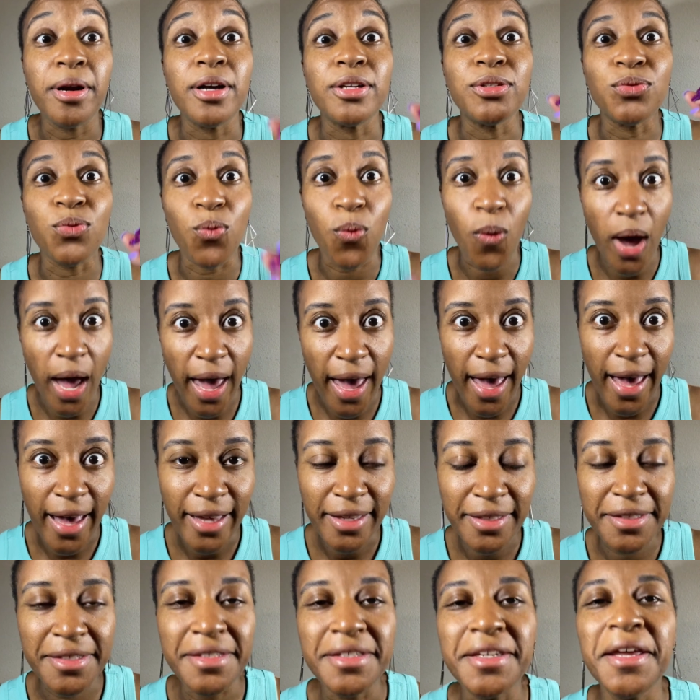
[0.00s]

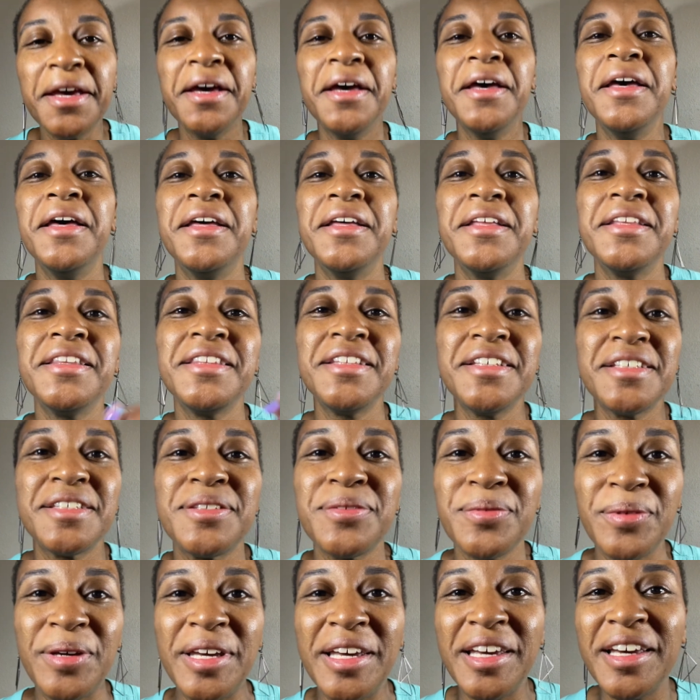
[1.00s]
waxed
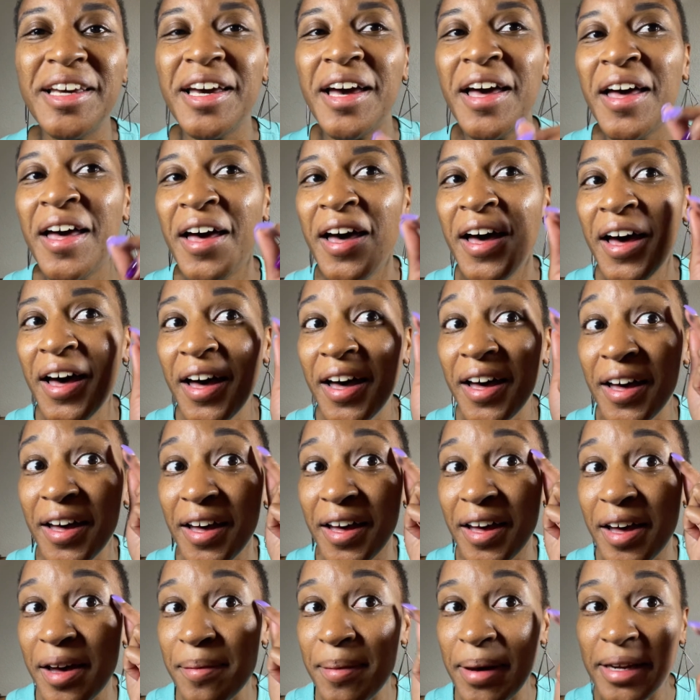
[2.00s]
this week.
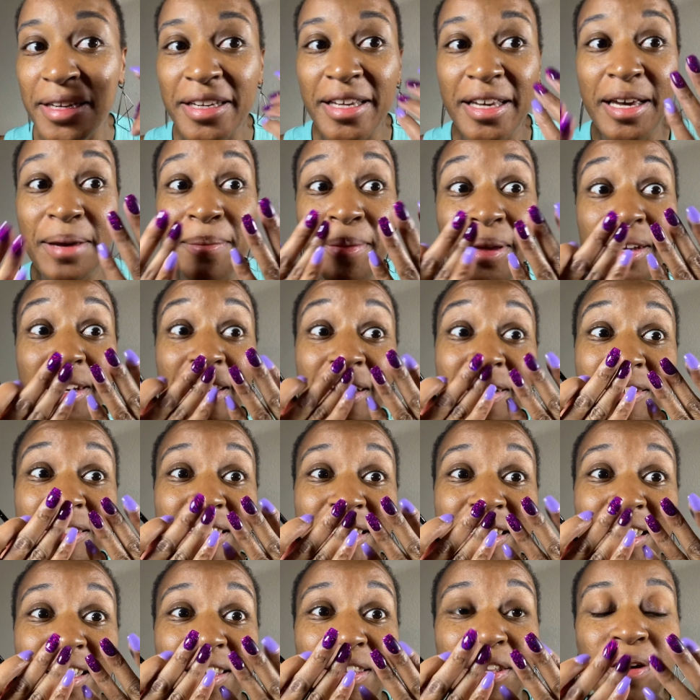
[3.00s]
I did get my
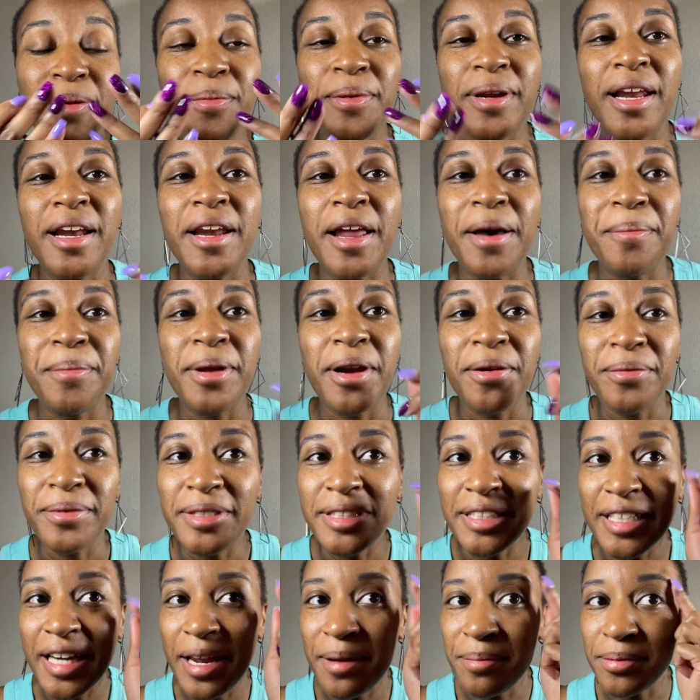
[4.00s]
nails done though, but I
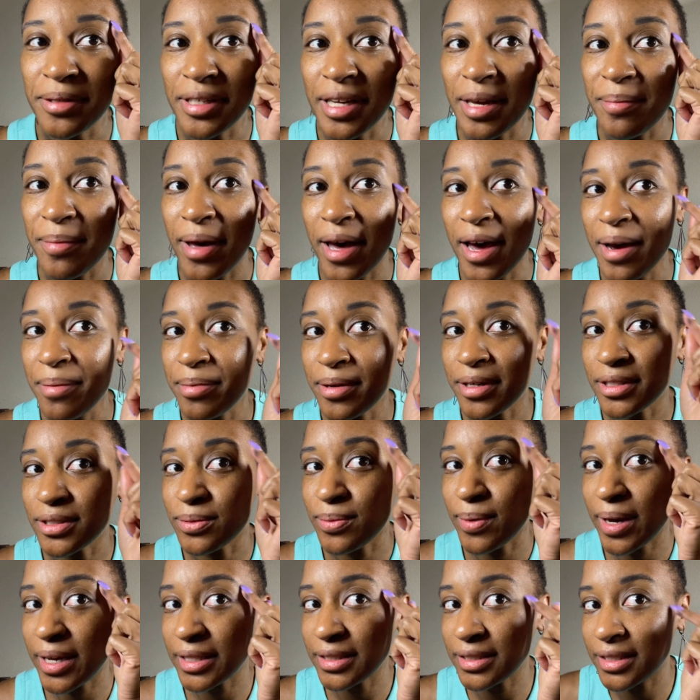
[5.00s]
wasn't able to get my
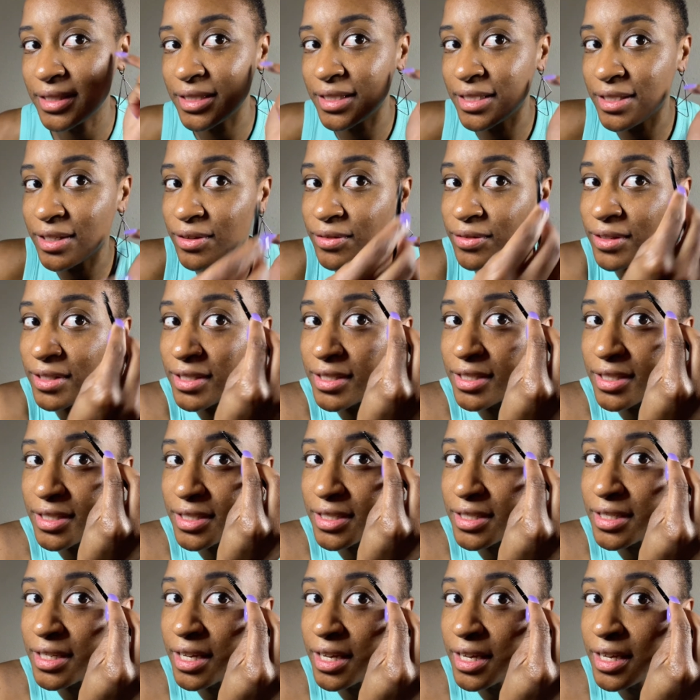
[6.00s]
eyebrows waxed, and so this
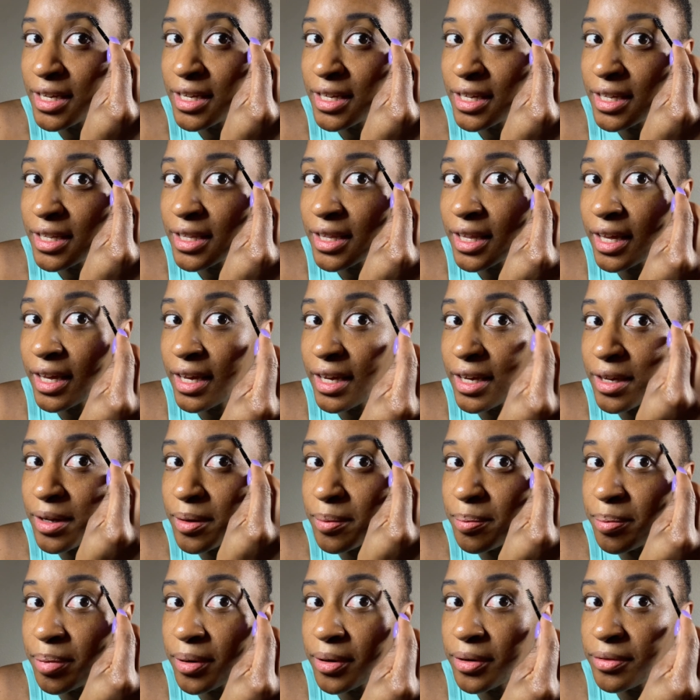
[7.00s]
is like
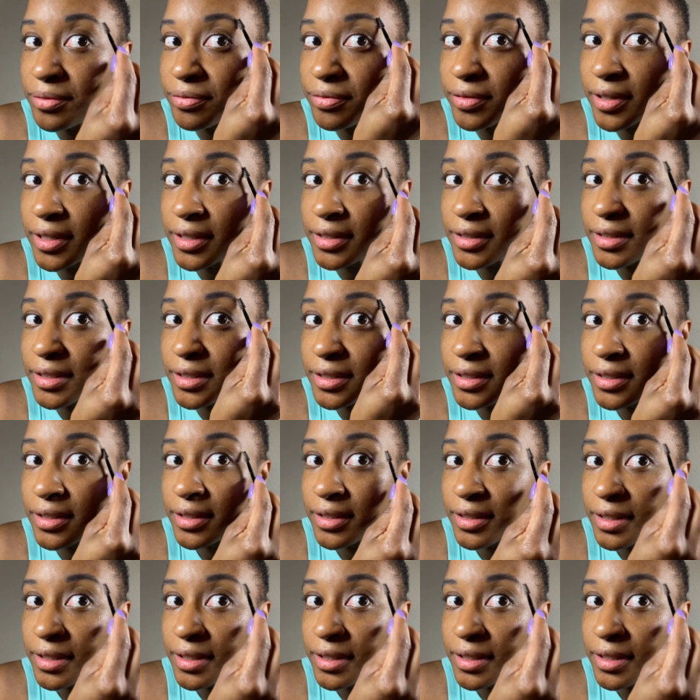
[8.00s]
a perfect